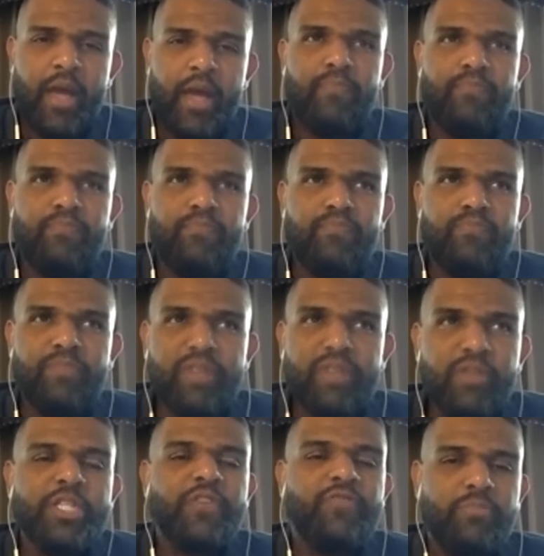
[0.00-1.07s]

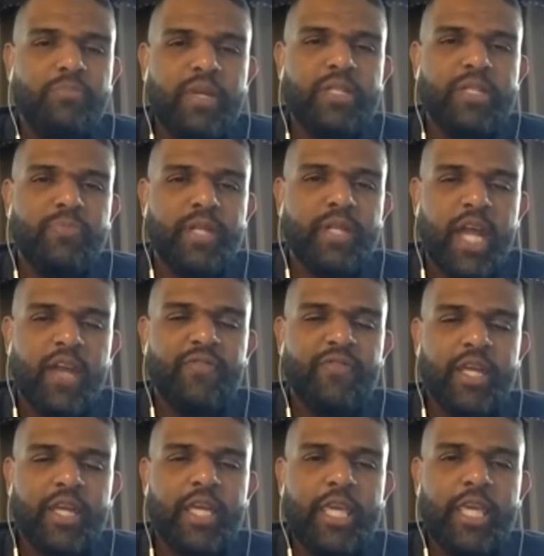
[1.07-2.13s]
music for me has been kind of a
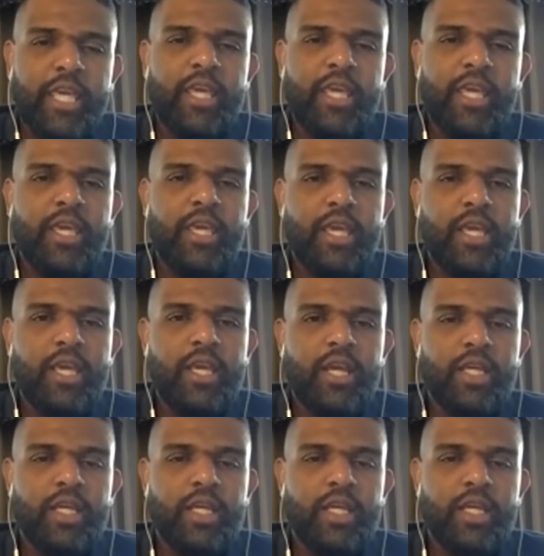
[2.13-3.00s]
key